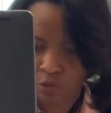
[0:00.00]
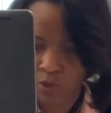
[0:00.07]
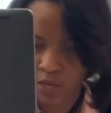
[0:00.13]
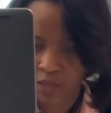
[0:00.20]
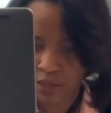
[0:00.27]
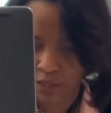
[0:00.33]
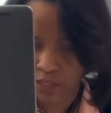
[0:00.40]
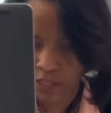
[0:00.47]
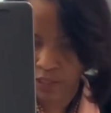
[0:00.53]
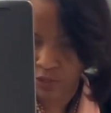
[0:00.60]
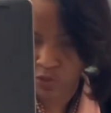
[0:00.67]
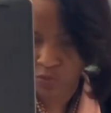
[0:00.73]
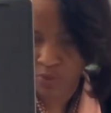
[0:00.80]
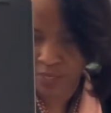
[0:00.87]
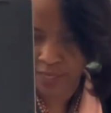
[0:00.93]
Well, it?
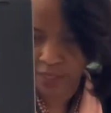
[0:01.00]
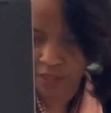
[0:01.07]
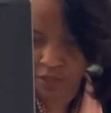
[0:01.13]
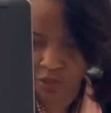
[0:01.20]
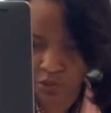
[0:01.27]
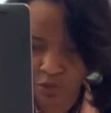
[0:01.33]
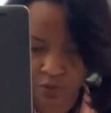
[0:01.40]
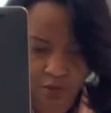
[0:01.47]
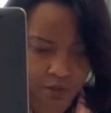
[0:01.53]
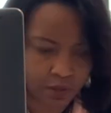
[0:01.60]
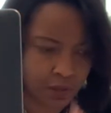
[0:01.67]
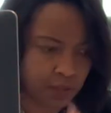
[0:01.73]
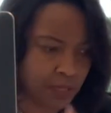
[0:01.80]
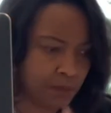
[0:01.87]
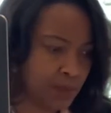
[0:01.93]
here's what I can do. All right.
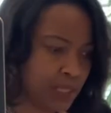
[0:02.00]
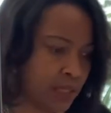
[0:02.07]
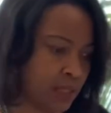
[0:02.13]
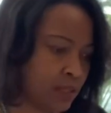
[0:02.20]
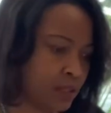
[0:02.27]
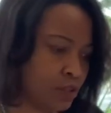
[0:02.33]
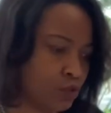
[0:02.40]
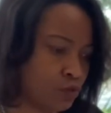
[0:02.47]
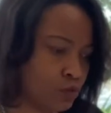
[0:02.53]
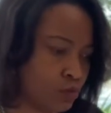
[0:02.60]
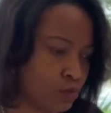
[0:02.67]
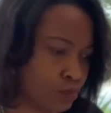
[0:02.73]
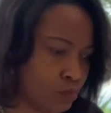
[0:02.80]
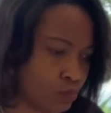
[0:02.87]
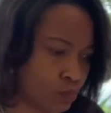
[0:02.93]
Let me
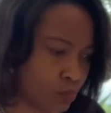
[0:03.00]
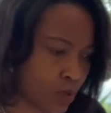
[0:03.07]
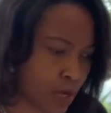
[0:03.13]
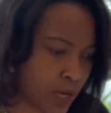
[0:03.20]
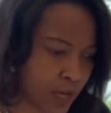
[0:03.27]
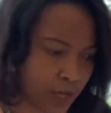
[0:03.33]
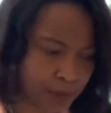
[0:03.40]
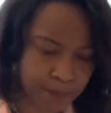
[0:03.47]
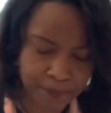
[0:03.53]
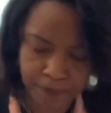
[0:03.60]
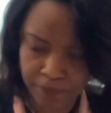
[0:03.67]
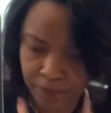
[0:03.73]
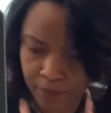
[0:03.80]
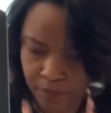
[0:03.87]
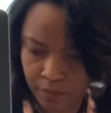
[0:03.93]

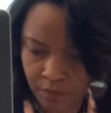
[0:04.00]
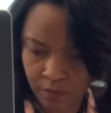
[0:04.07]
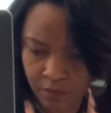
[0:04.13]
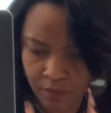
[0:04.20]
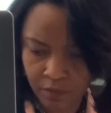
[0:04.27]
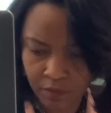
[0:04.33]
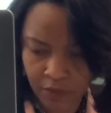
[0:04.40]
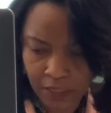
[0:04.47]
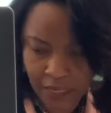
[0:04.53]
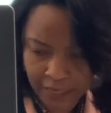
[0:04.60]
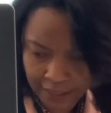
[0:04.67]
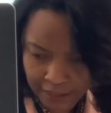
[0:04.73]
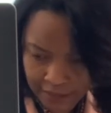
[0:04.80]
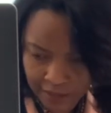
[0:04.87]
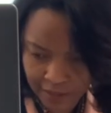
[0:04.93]
um,
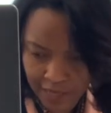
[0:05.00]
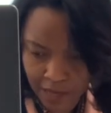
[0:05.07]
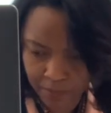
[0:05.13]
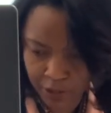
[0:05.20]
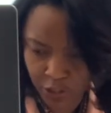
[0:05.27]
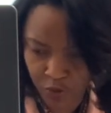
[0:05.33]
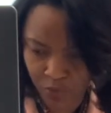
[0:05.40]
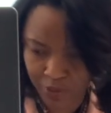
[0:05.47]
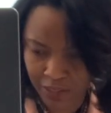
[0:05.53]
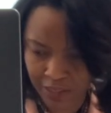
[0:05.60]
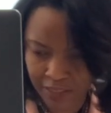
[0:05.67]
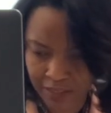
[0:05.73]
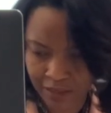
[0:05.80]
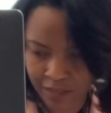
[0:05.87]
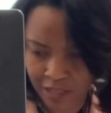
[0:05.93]
kind of establish what
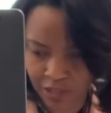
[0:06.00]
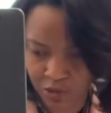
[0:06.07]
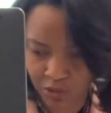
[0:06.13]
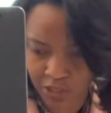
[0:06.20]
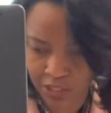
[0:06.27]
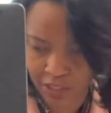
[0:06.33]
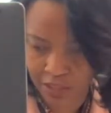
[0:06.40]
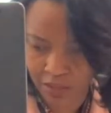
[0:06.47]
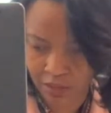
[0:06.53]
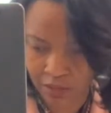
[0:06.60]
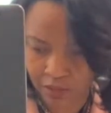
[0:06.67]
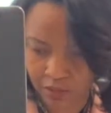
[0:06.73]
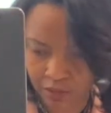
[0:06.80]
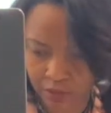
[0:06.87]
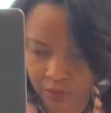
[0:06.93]
it is that you need. Somebody's
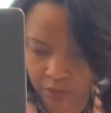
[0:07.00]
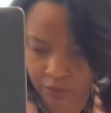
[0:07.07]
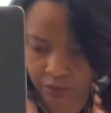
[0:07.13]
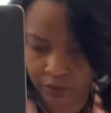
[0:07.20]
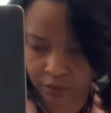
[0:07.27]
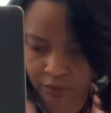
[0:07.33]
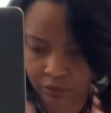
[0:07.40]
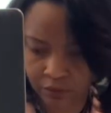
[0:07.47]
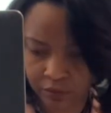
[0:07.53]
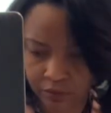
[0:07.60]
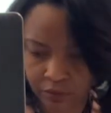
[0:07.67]
going to steal my money.